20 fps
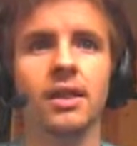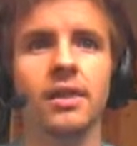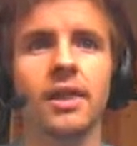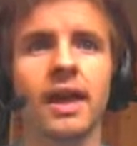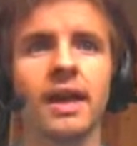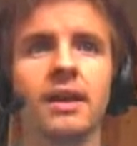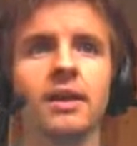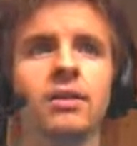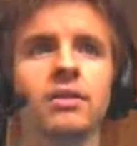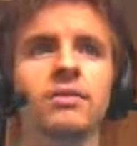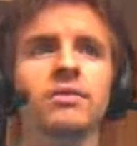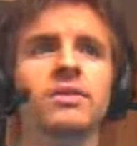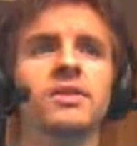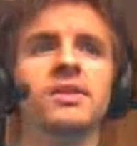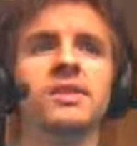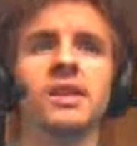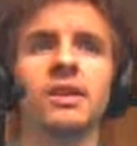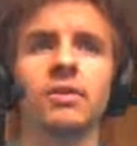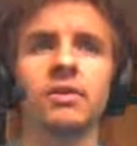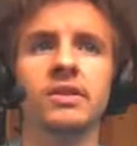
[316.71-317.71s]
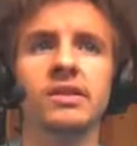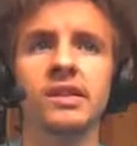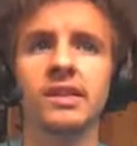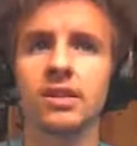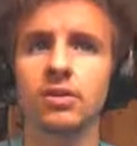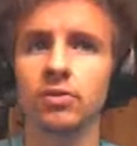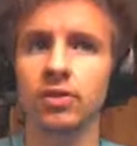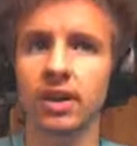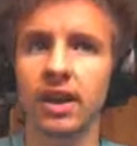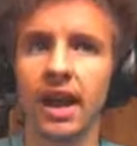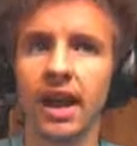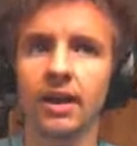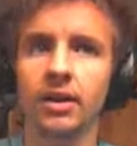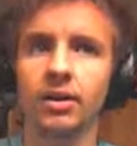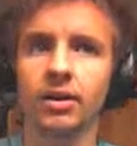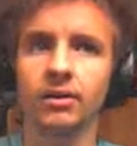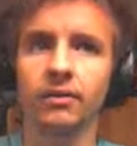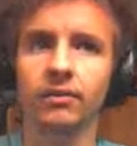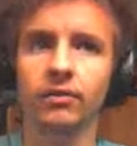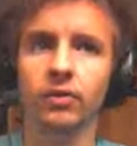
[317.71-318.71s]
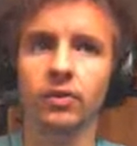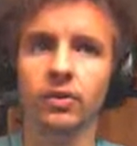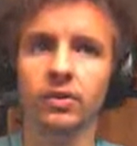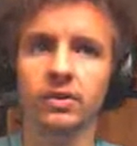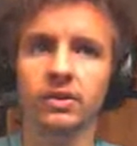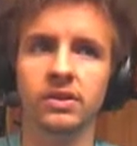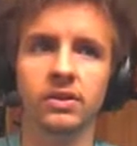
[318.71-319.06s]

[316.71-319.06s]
then seriously you cannot afford